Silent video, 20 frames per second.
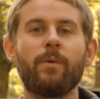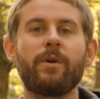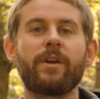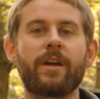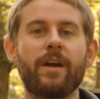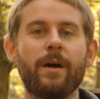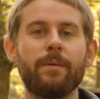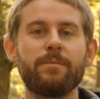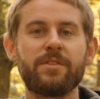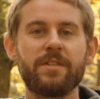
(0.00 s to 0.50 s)
when it
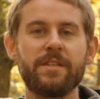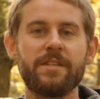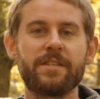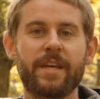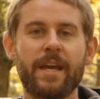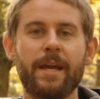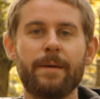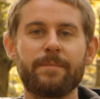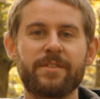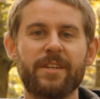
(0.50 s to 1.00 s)
comes to these
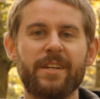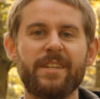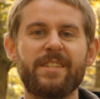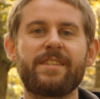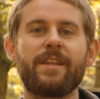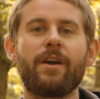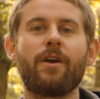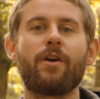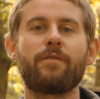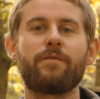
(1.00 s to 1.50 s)
campsites,
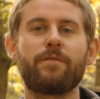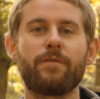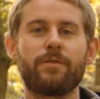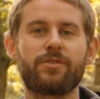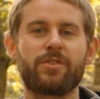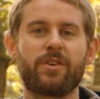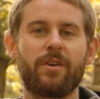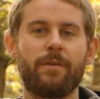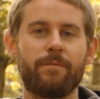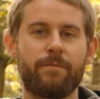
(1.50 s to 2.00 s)
they are
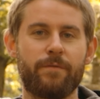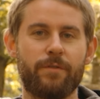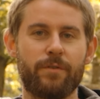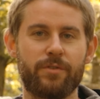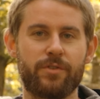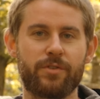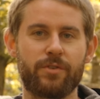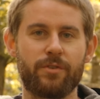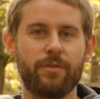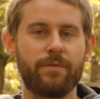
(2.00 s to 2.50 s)
first come,
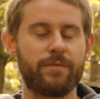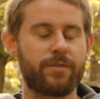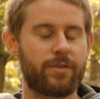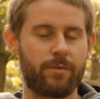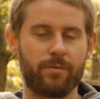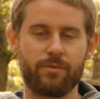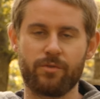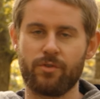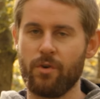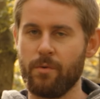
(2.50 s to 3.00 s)
first serve, so
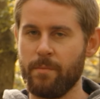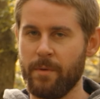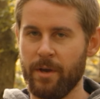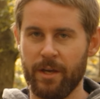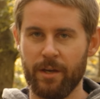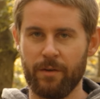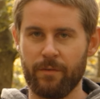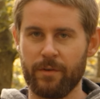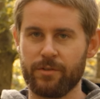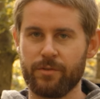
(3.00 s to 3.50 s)
there's no
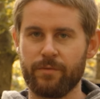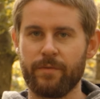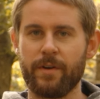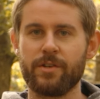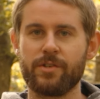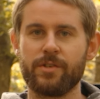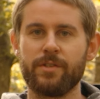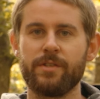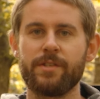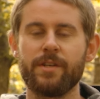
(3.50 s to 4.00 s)
making
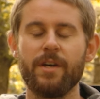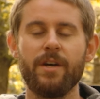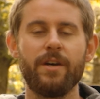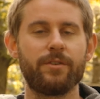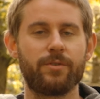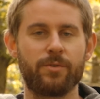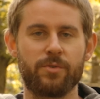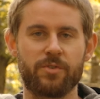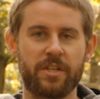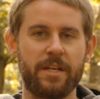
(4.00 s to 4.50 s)
reservations.
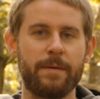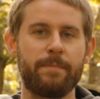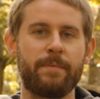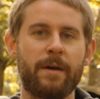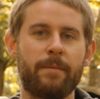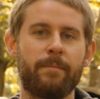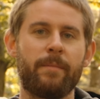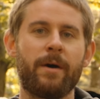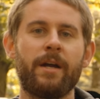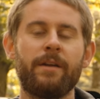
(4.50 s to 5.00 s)
So just keep
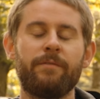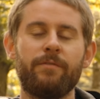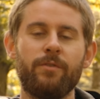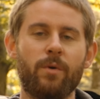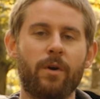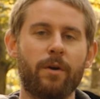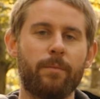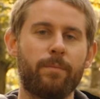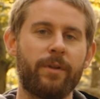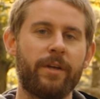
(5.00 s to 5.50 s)
that in mind if you
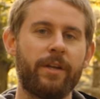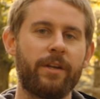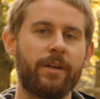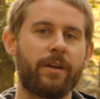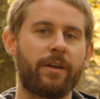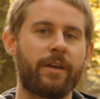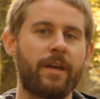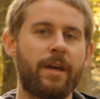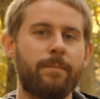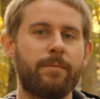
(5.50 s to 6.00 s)
are planning
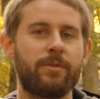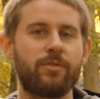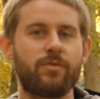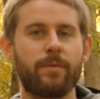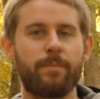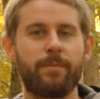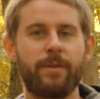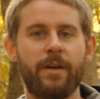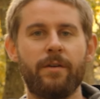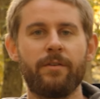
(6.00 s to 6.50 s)
a camping
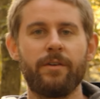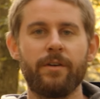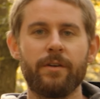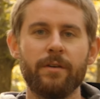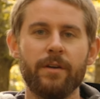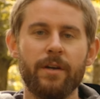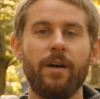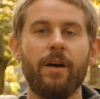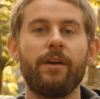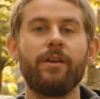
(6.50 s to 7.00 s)
trip down here.
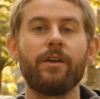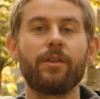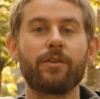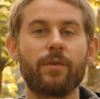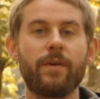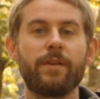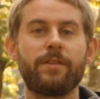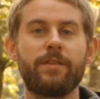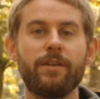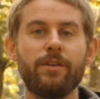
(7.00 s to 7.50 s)
Another
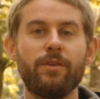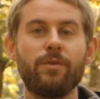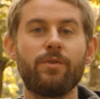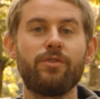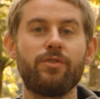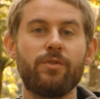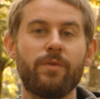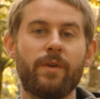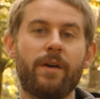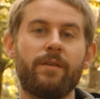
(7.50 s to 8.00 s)
great thing you can
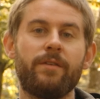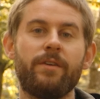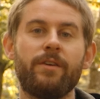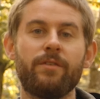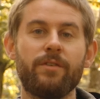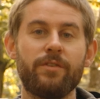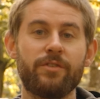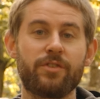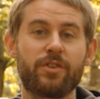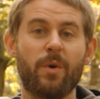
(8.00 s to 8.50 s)
do down here
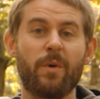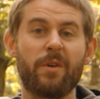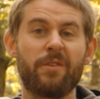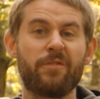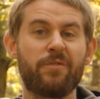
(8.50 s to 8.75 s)
is going